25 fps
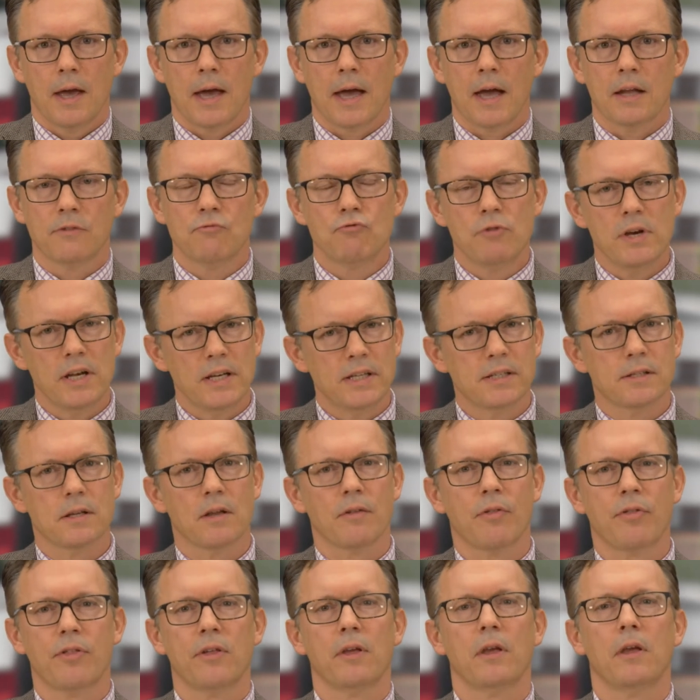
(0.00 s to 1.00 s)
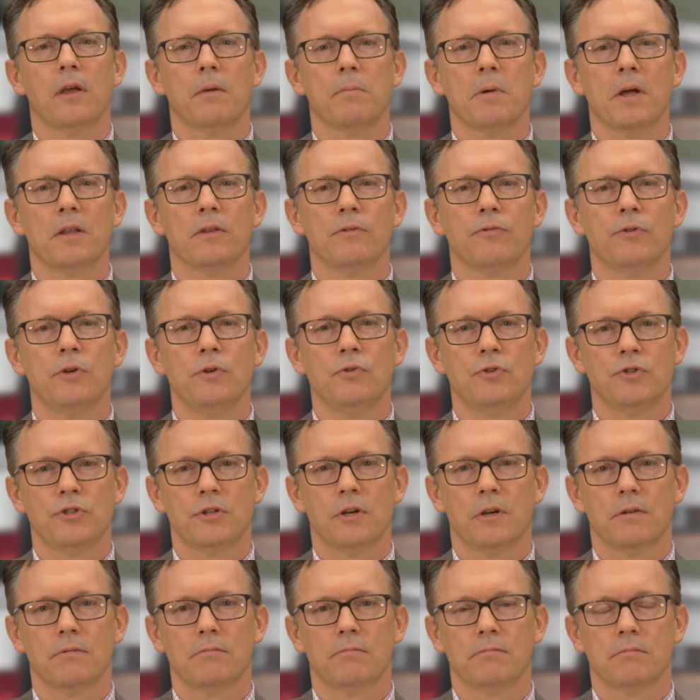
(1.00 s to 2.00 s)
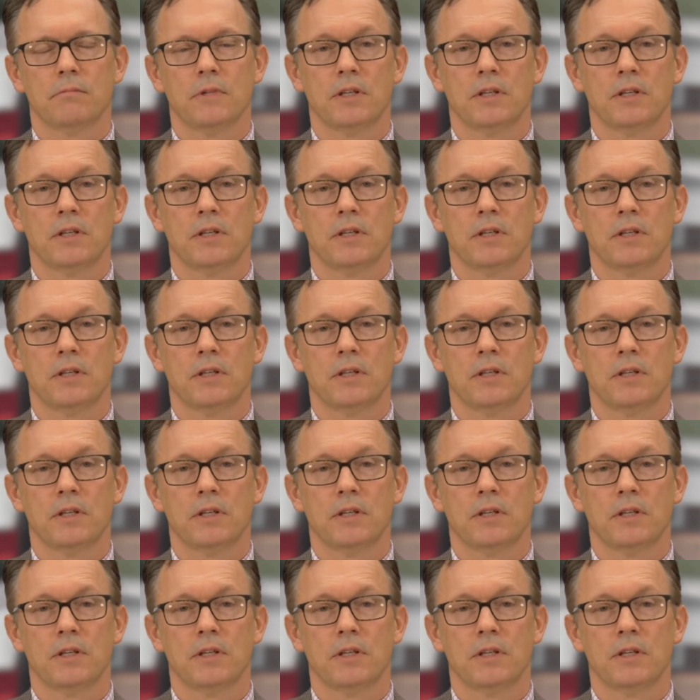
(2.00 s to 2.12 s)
and really start thinking about the future